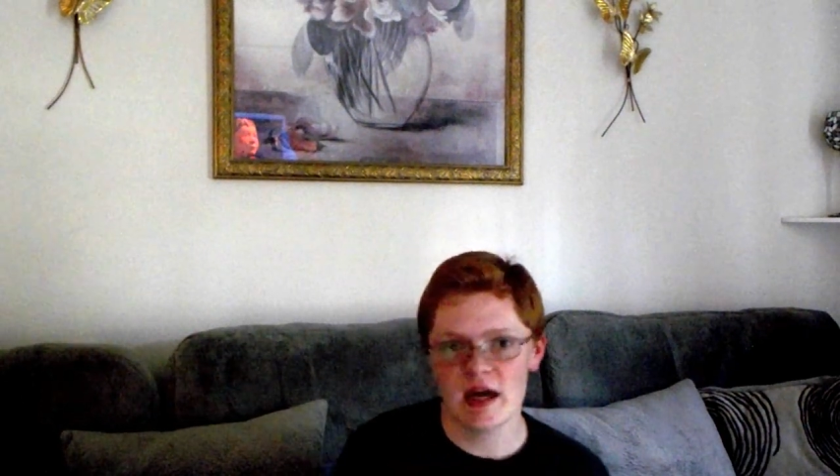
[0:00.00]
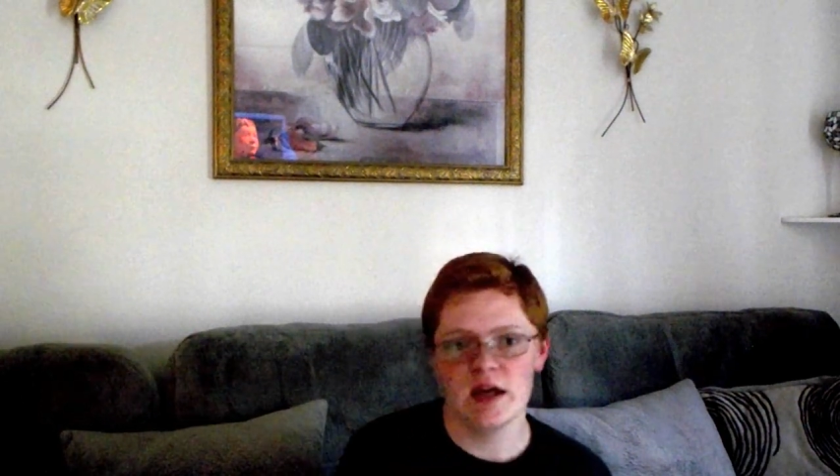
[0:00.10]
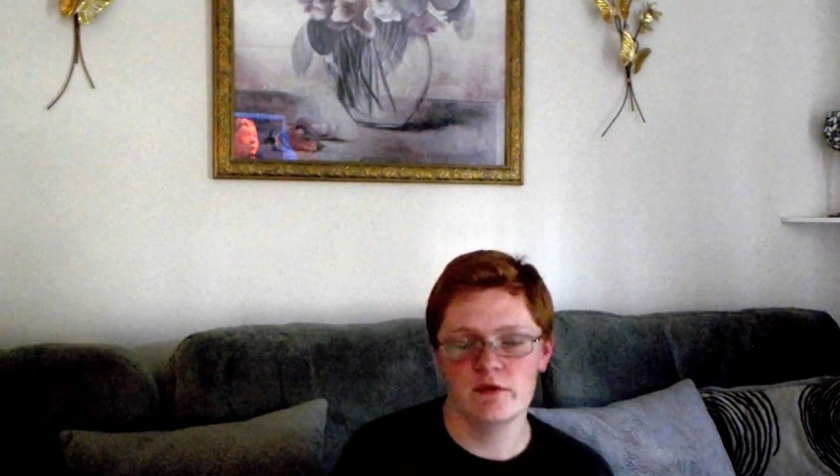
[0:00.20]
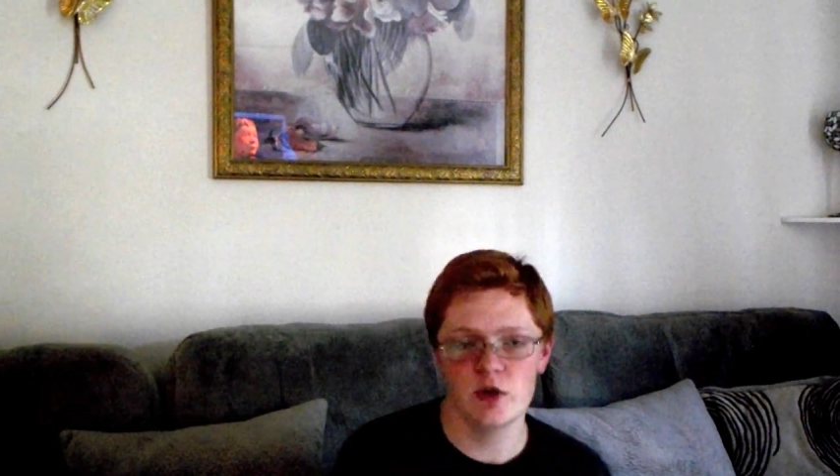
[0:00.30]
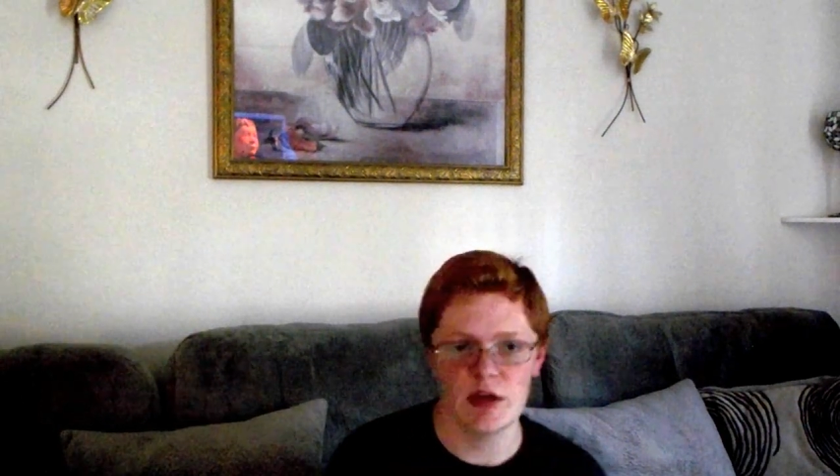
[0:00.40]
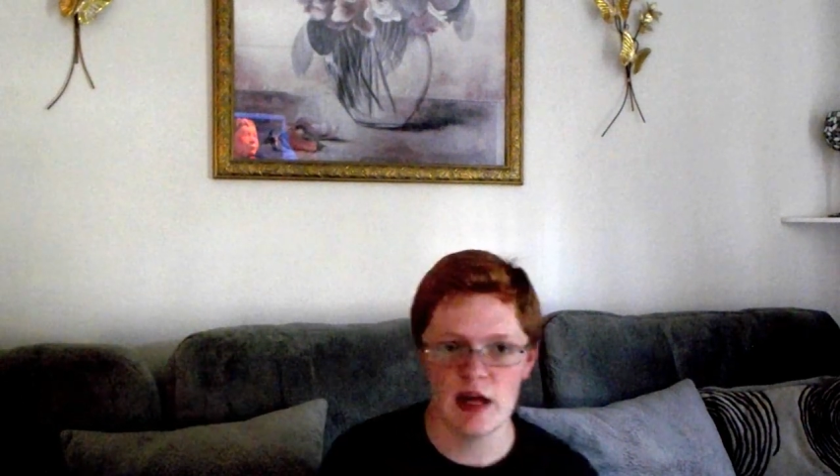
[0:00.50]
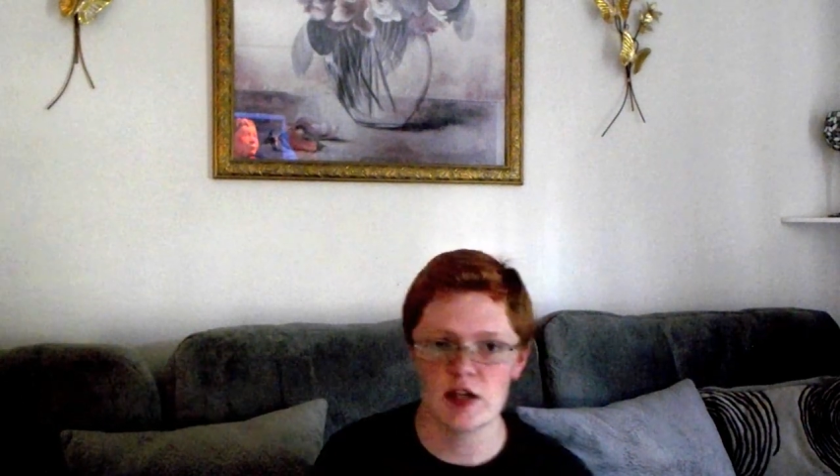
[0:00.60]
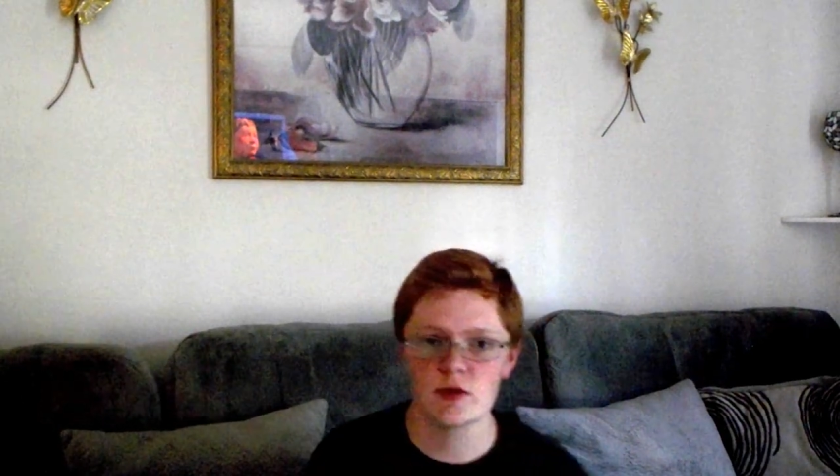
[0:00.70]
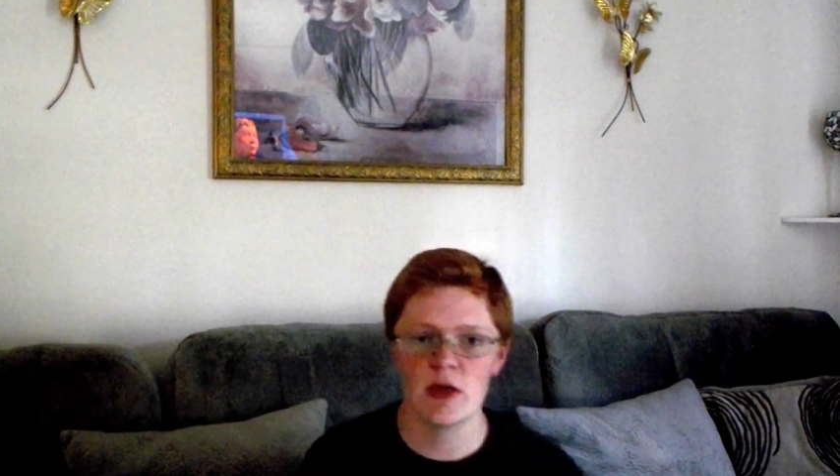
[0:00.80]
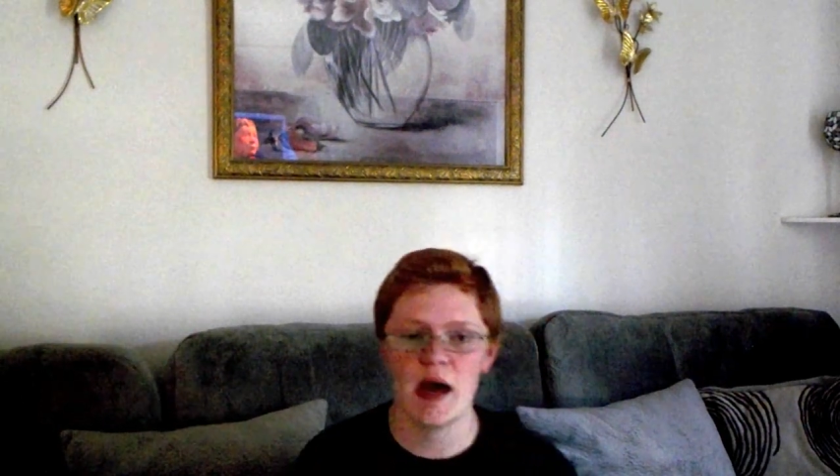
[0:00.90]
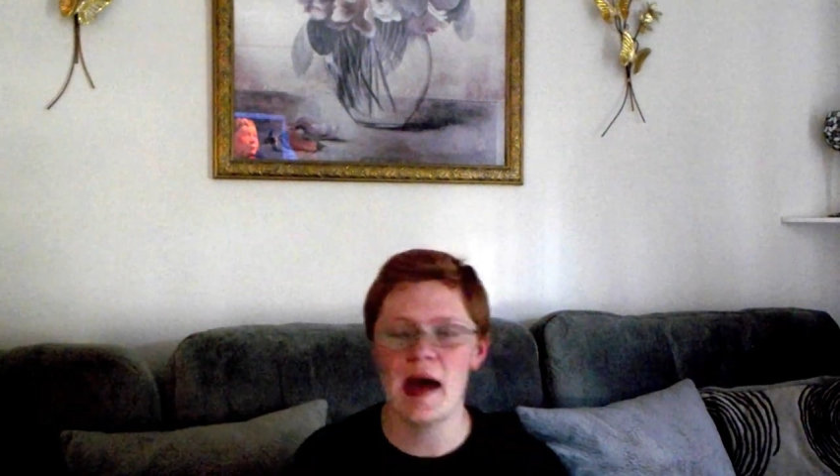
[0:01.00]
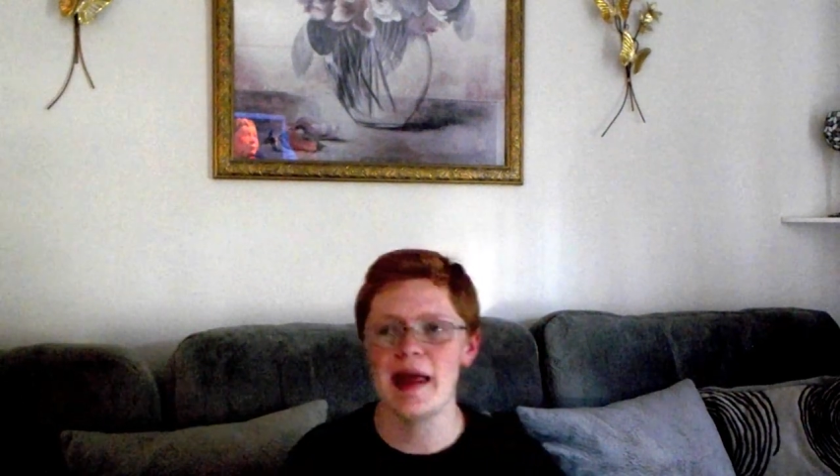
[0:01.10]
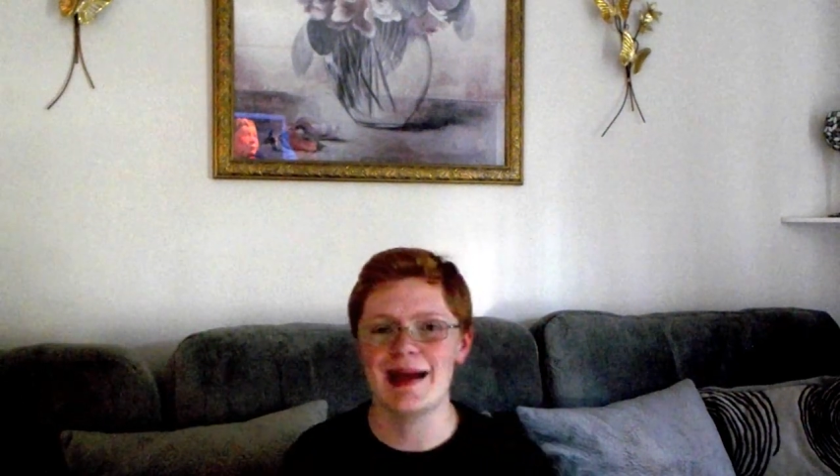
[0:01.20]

kind of learning how to do that.